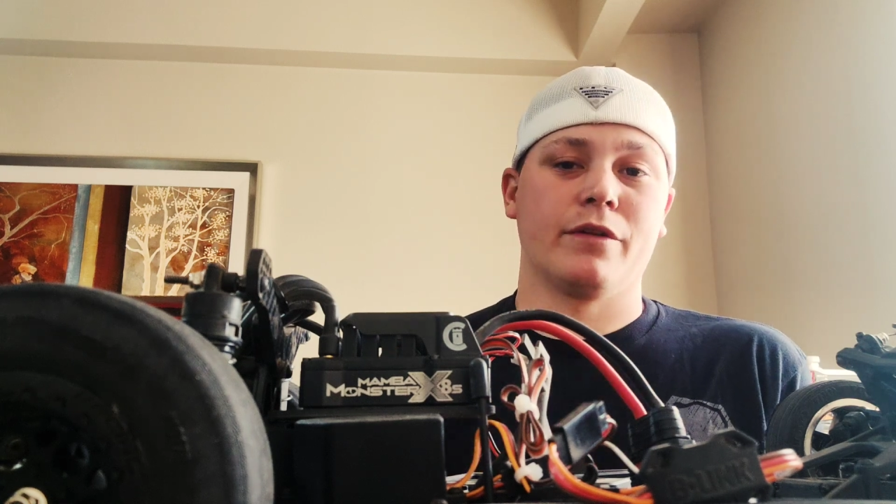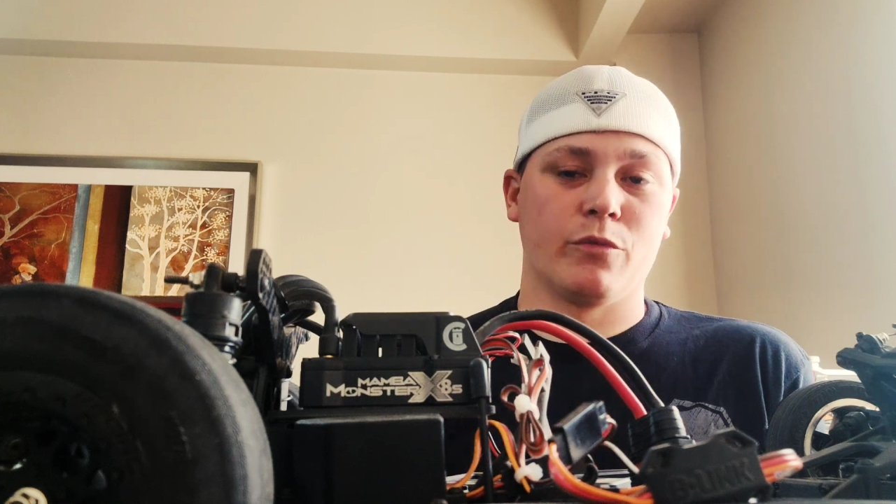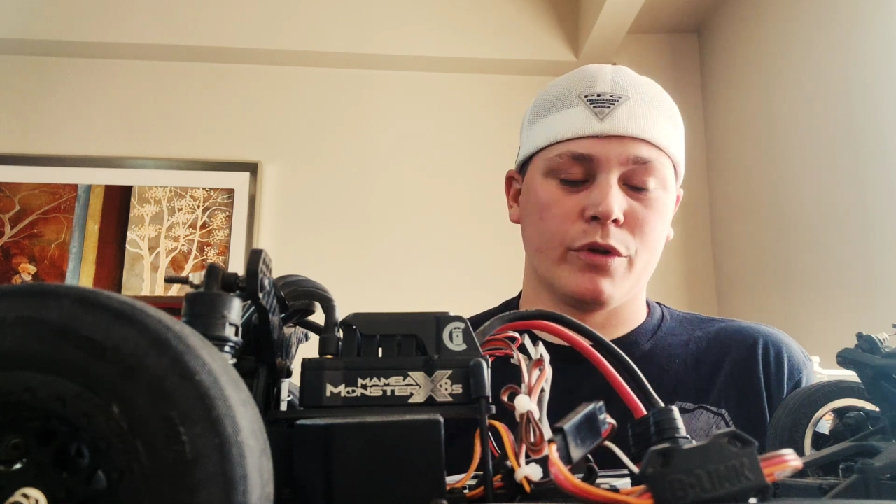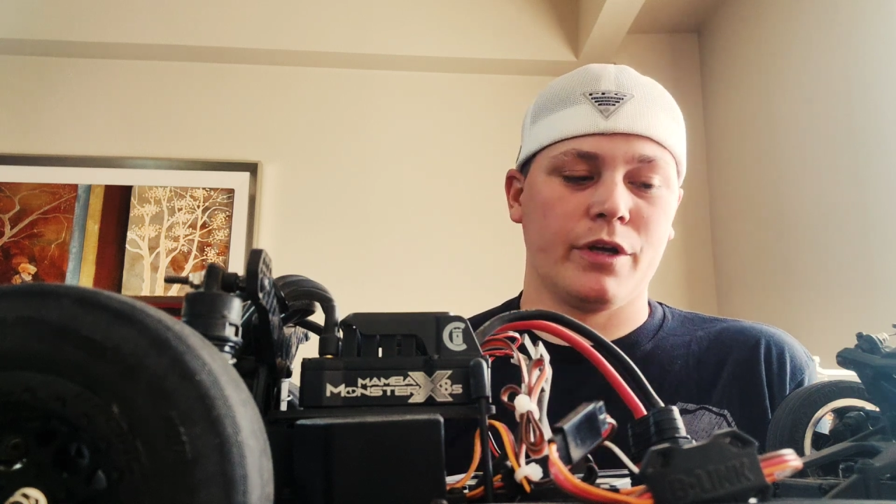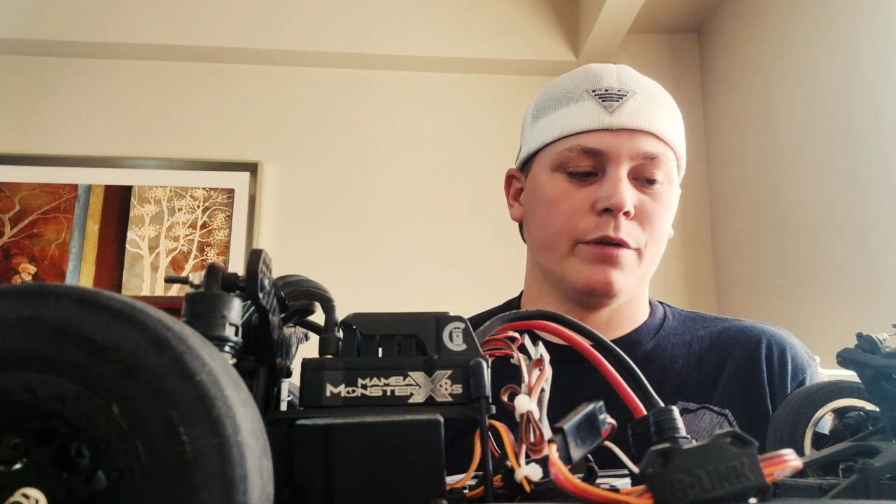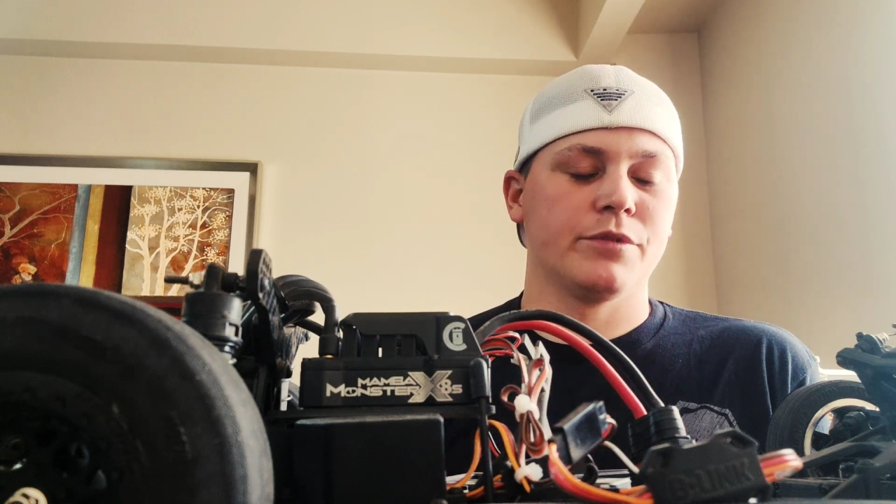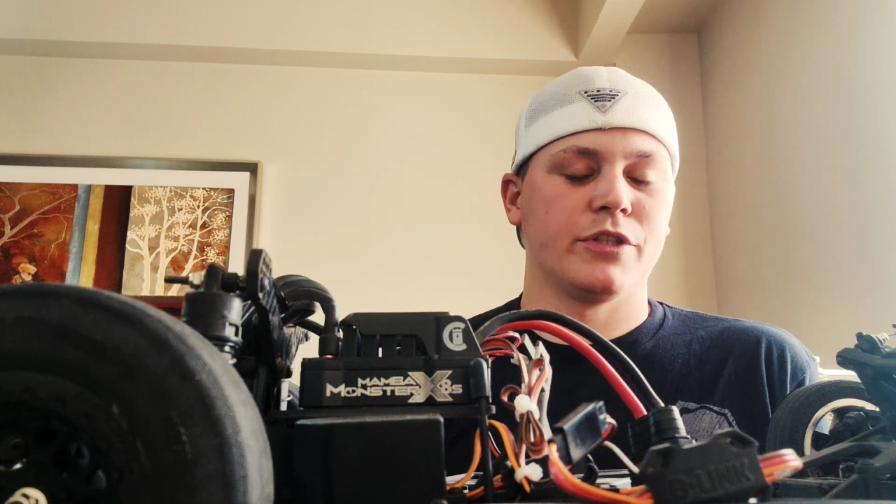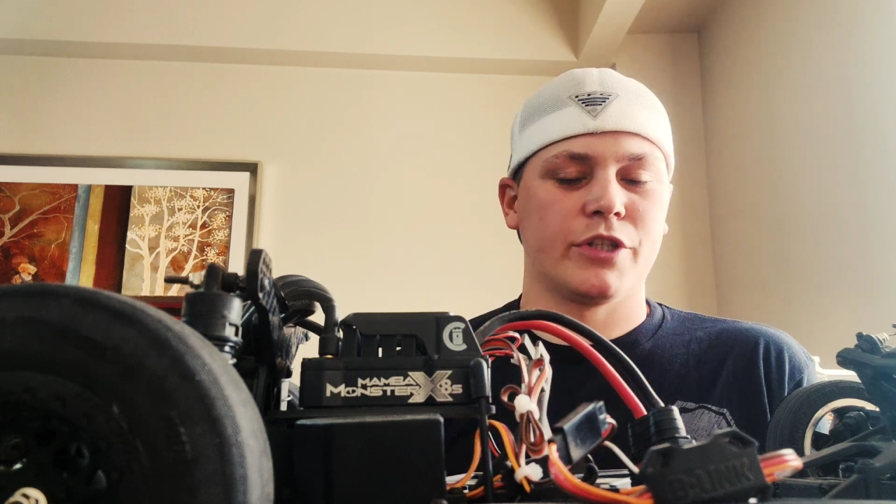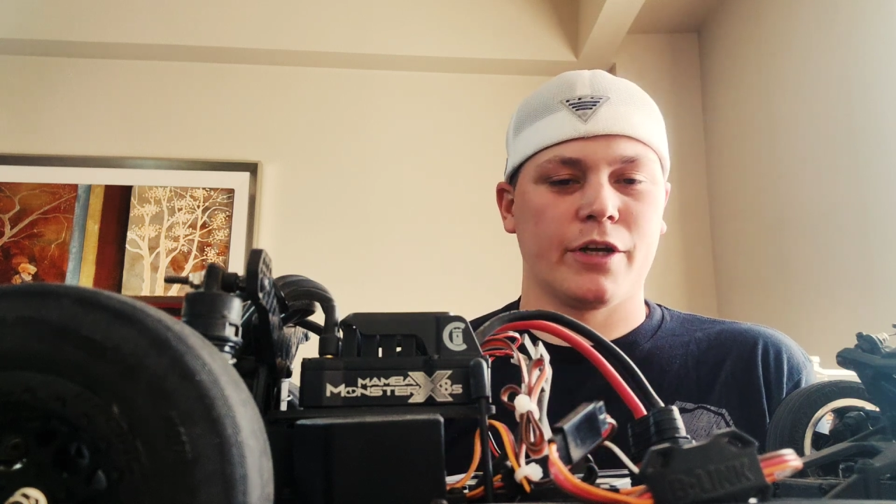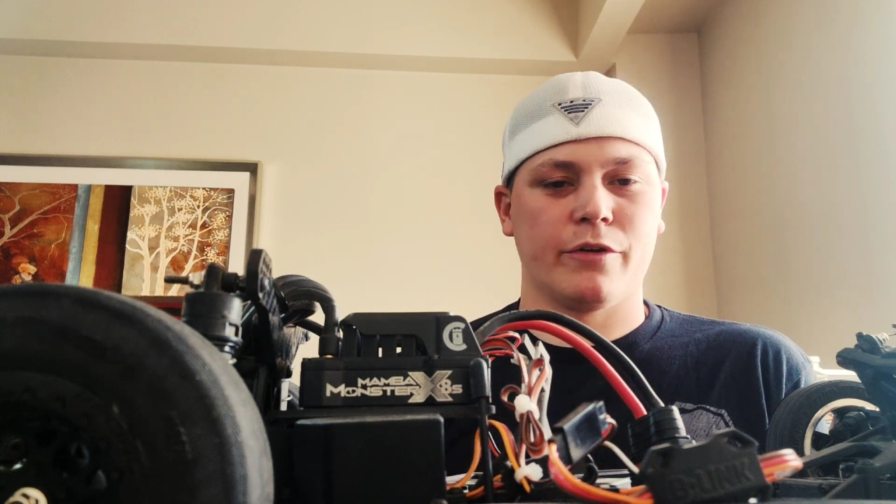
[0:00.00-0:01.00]
It really helps the
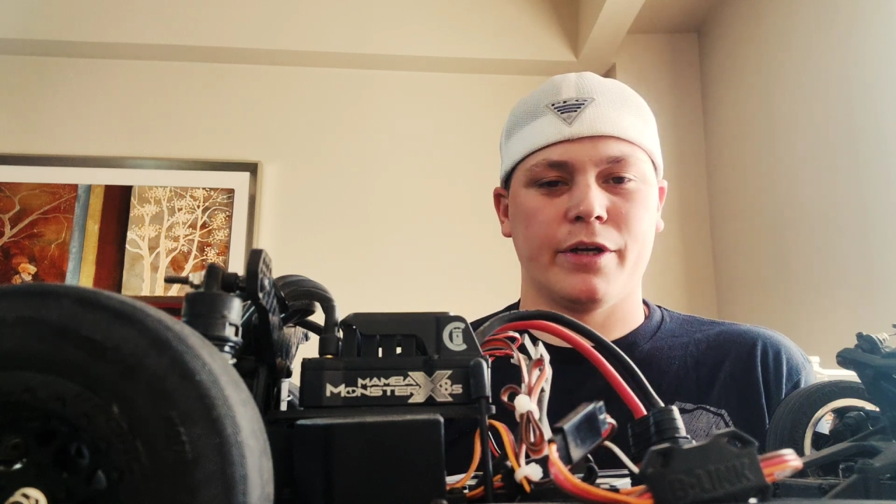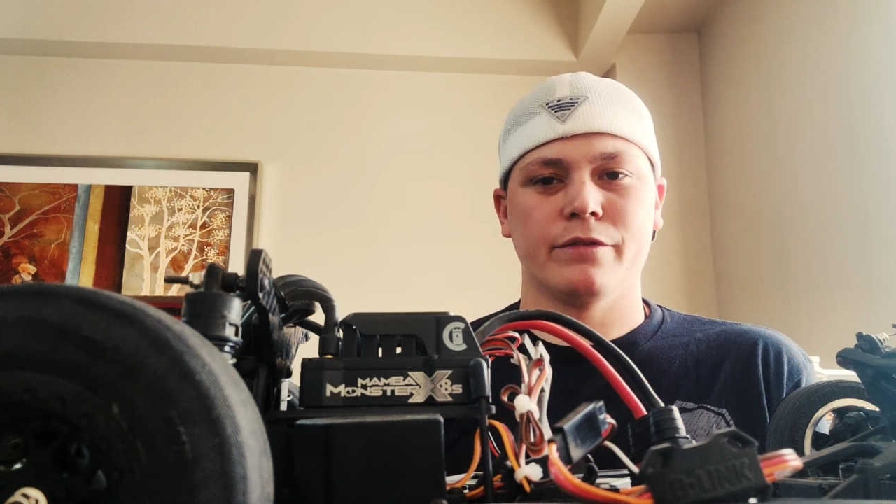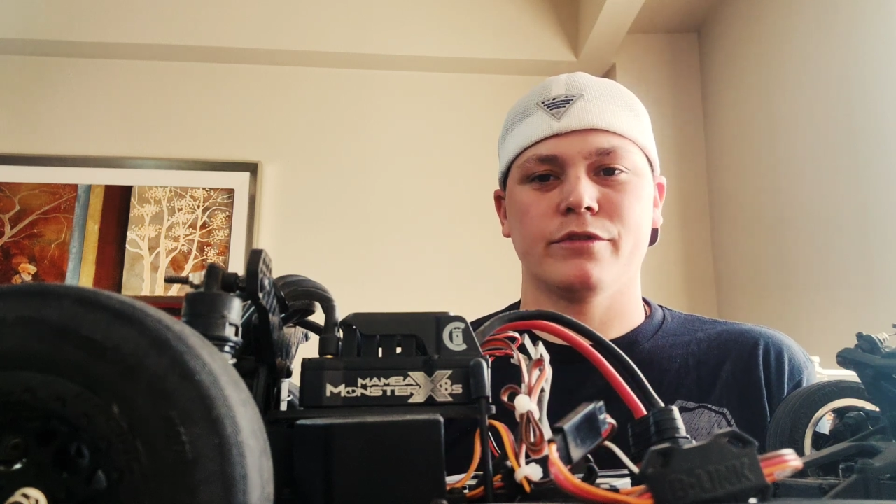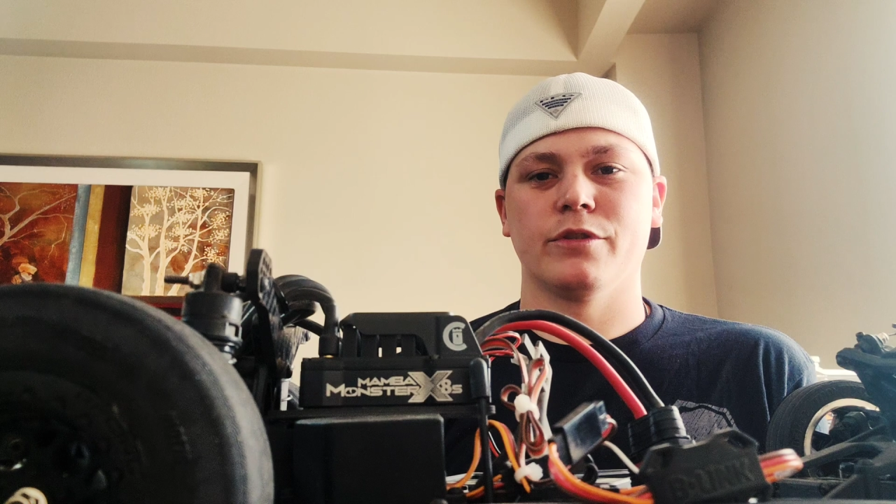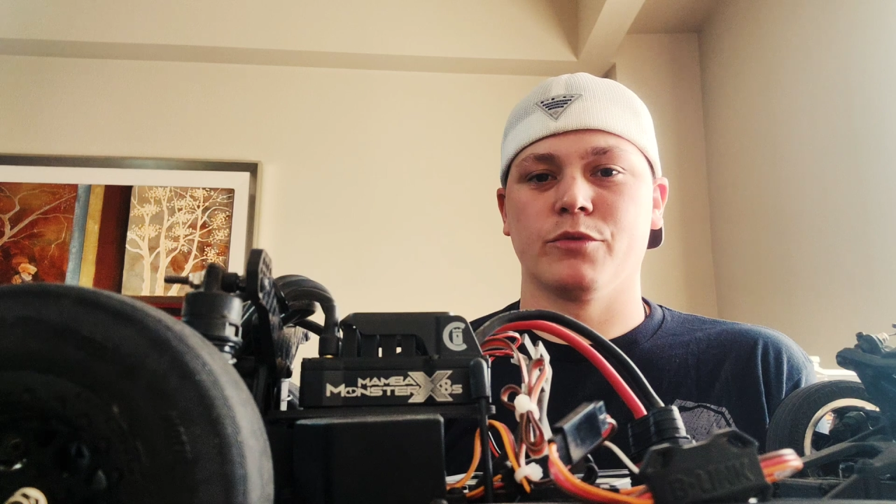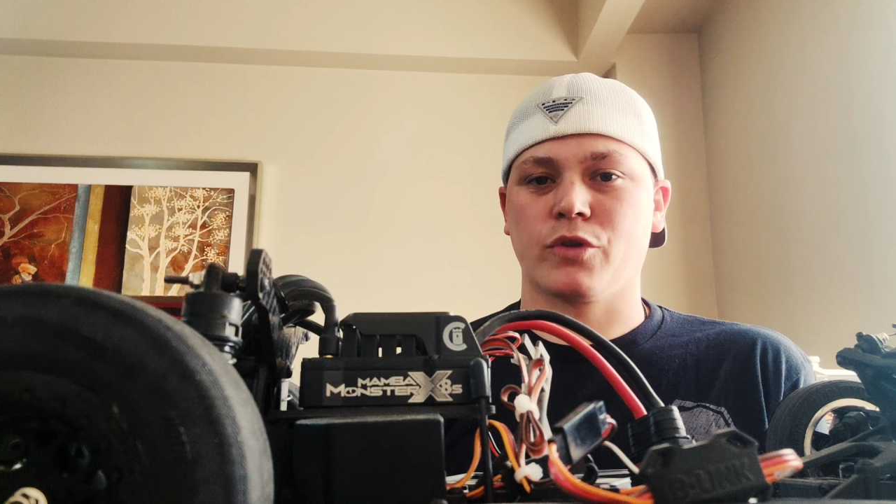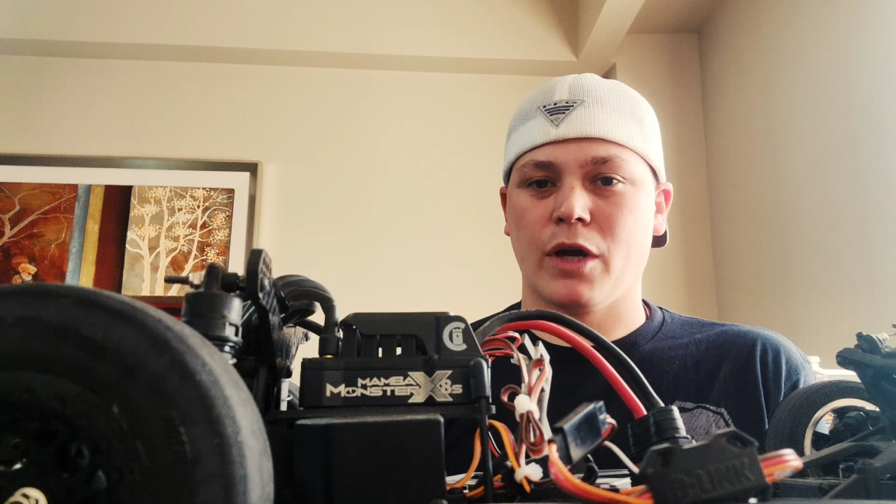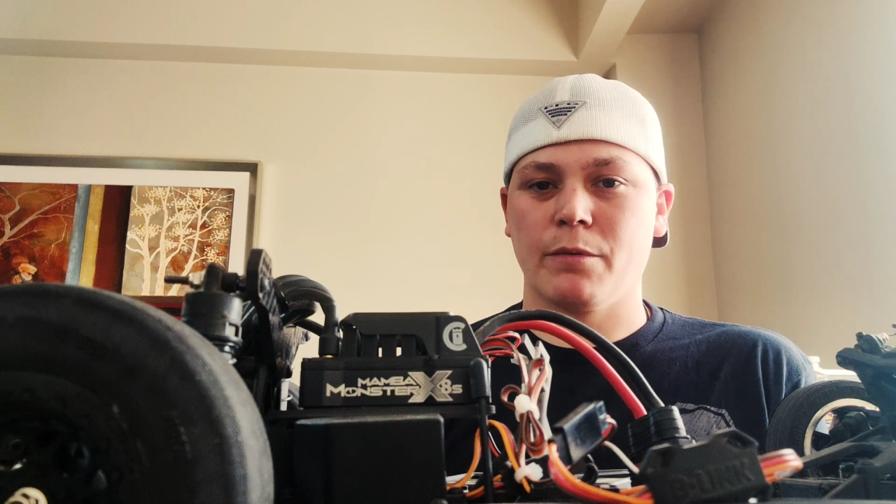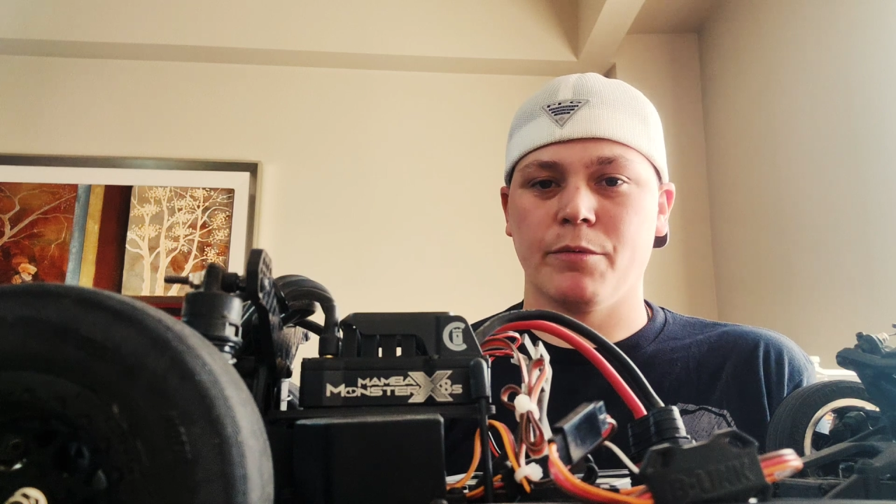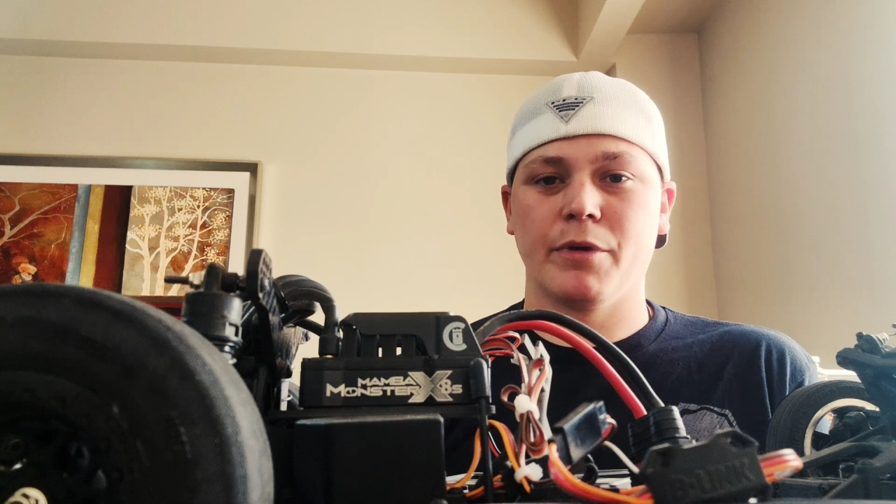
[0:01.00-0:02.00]
channel out.
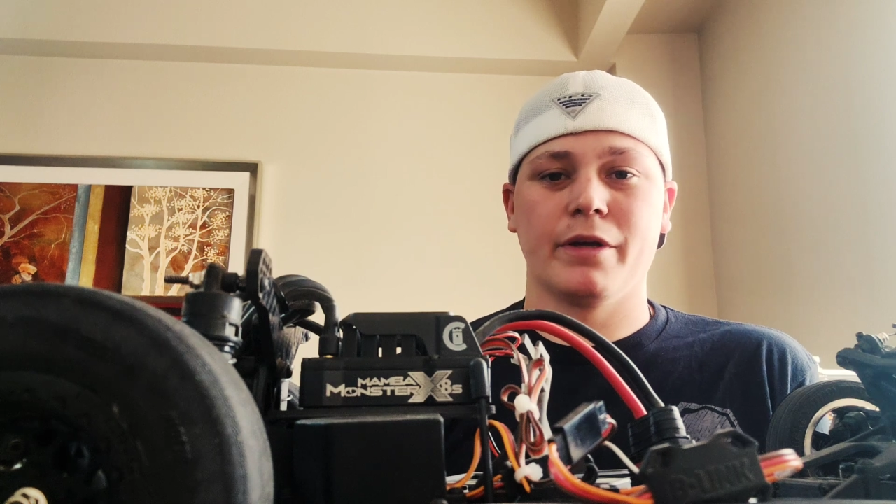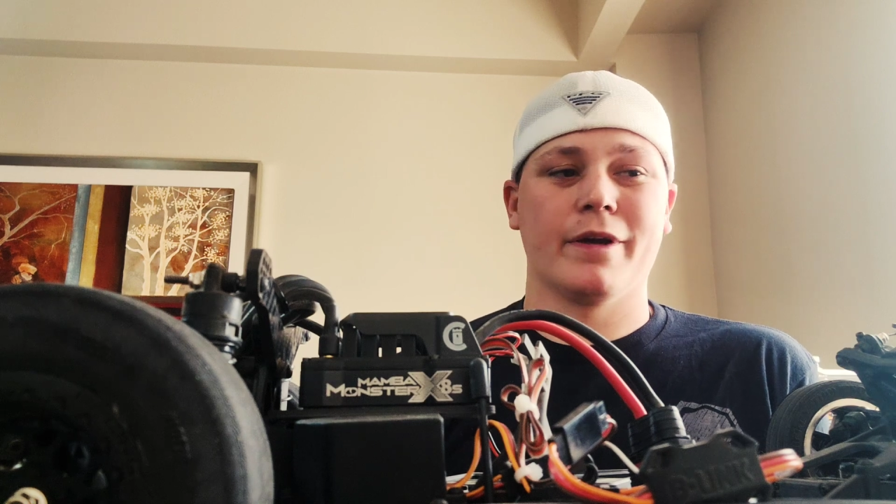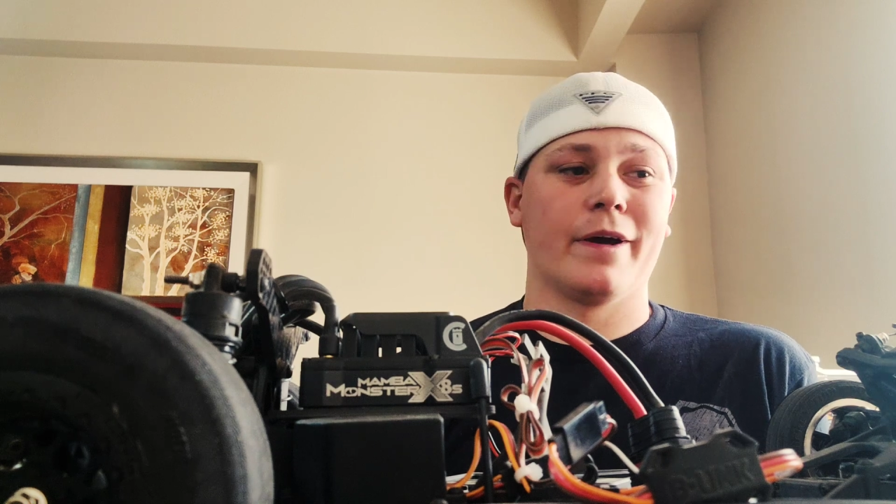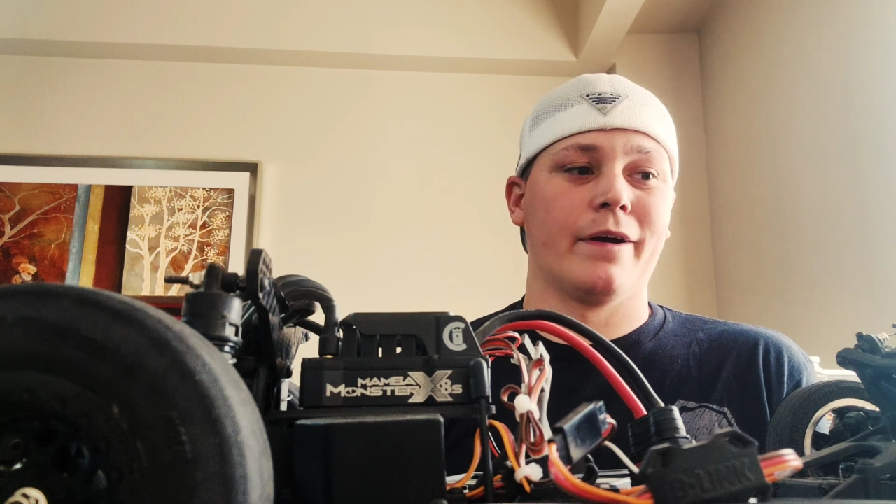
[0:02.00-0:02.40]
Subscribe to me.